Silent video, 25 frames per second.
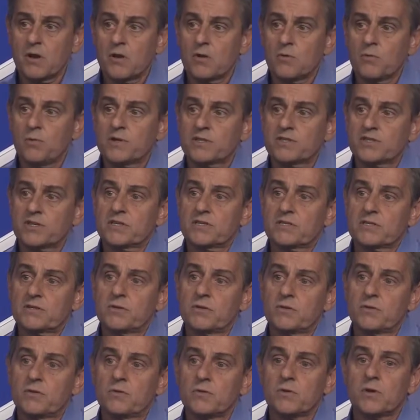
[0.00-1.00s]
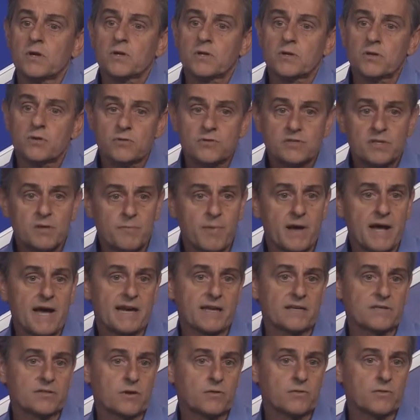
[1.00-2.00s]
which is to use the
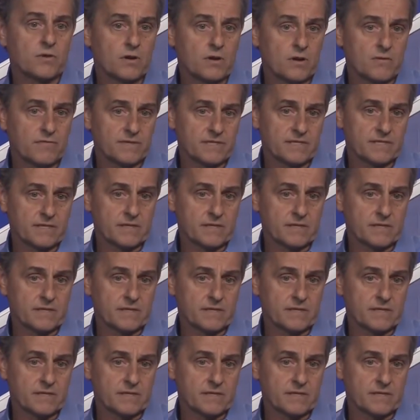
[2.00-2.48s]
body's own nervous